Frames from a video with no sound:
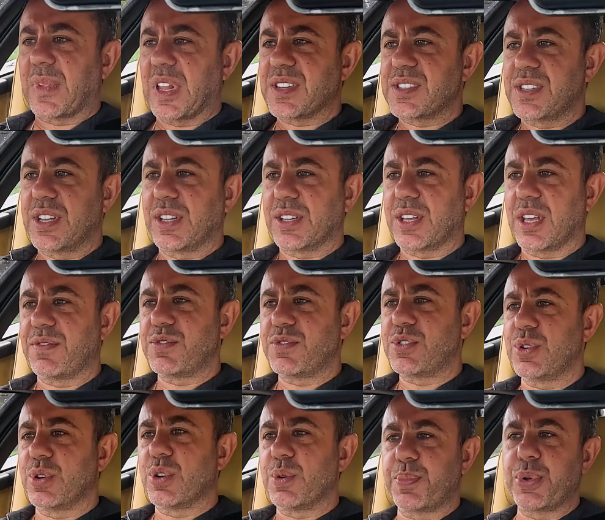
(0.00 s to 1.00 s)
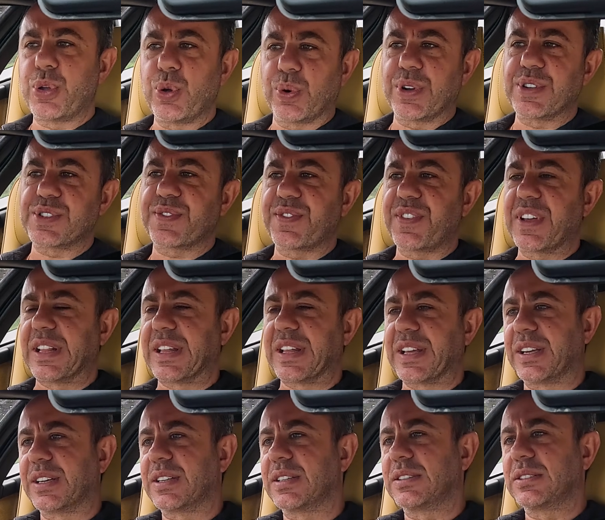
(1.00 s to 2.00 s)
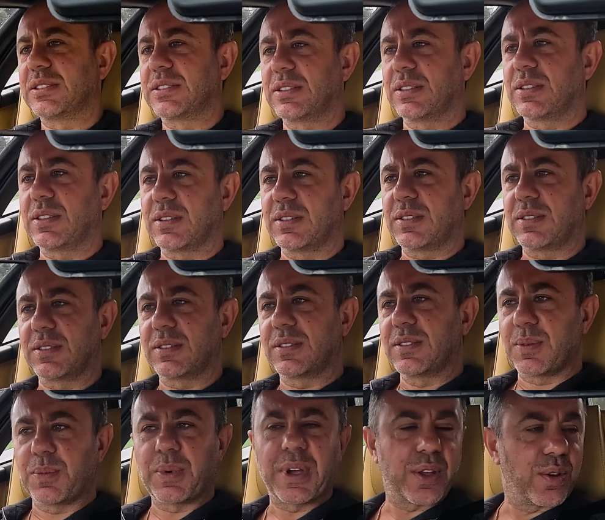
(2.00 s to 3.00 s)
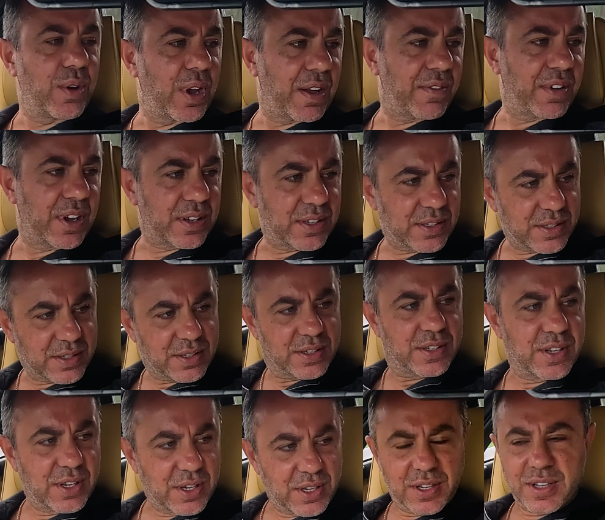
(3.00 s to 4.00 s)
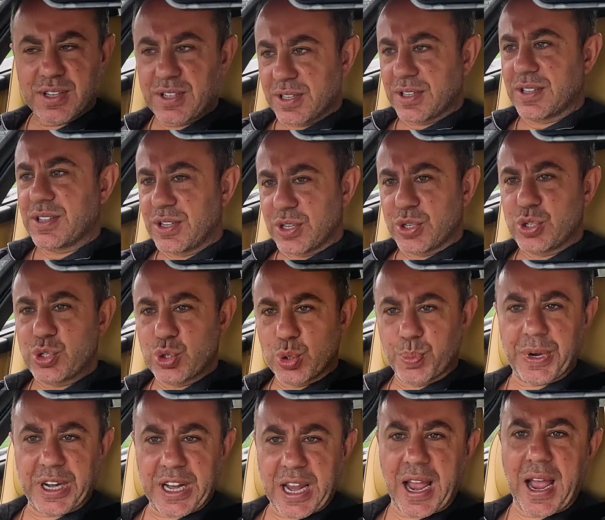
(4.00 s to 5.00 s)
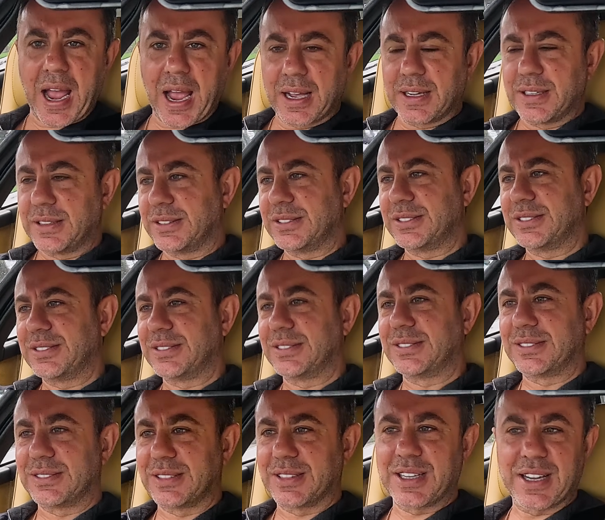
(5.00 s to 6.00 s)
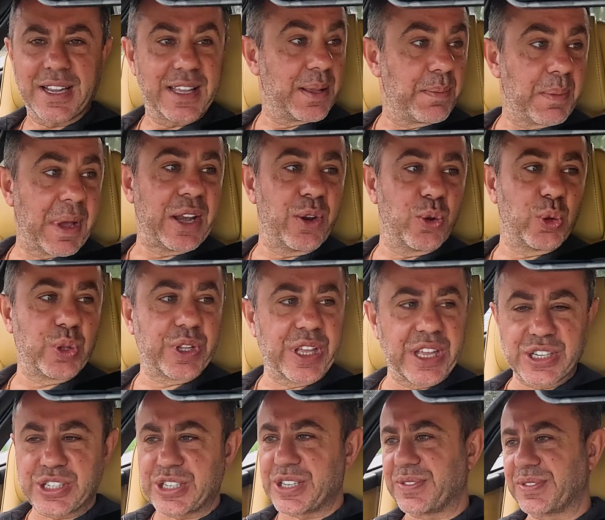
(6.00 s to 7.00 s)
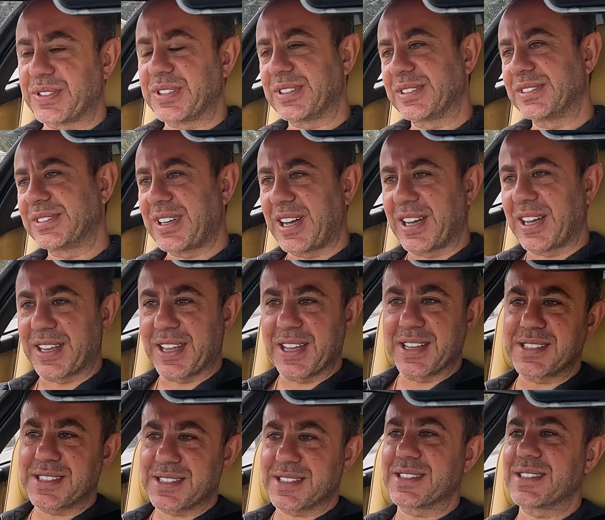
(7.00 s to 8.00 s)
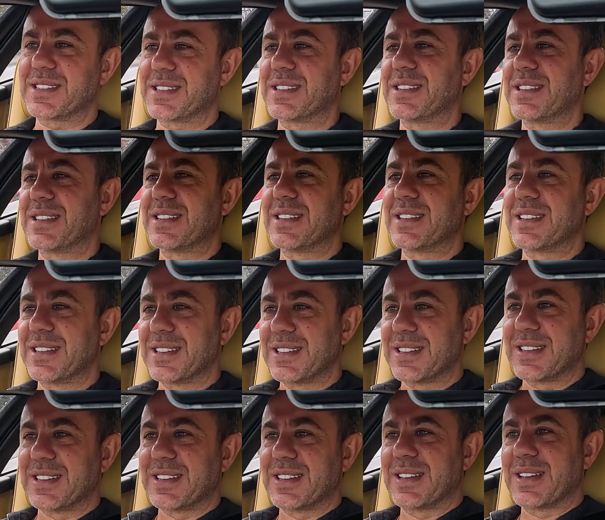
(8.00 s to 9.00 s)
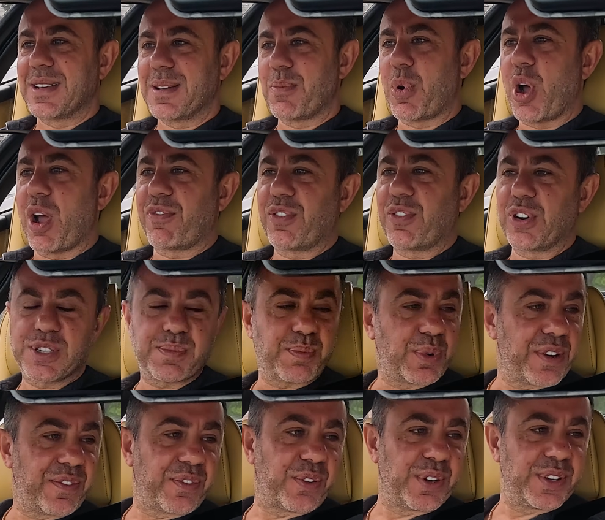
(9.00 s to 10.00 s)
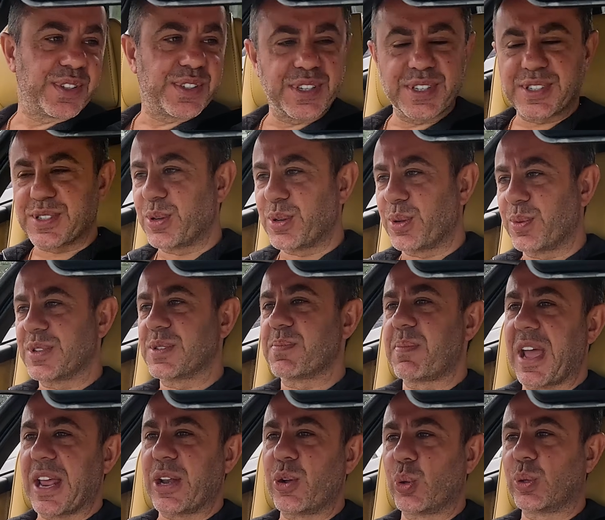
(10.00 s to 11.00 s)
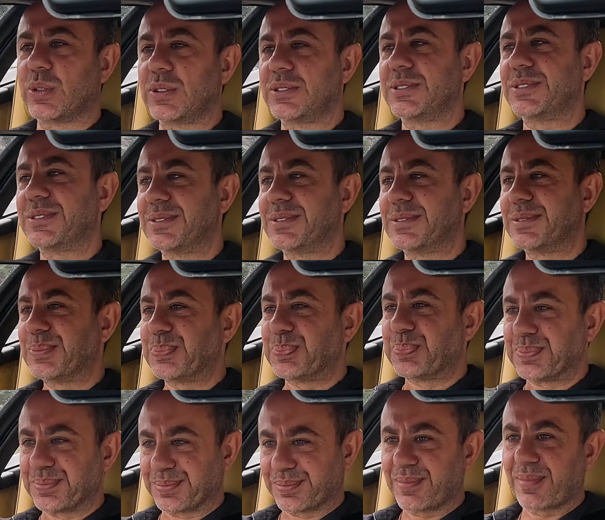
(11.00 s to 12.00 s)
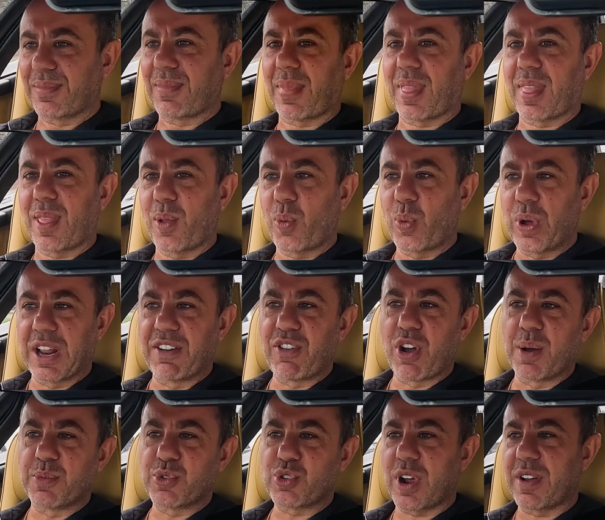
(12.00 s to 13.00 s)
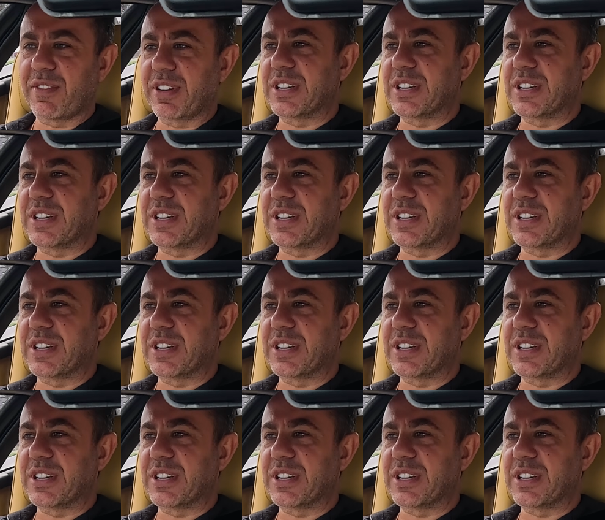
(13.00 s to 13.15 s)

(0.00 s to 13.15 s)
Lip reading: still gives you a purist feeling when you have a supercar in a manual gear shift. I guess my first preference is always manual whenever I'm driving a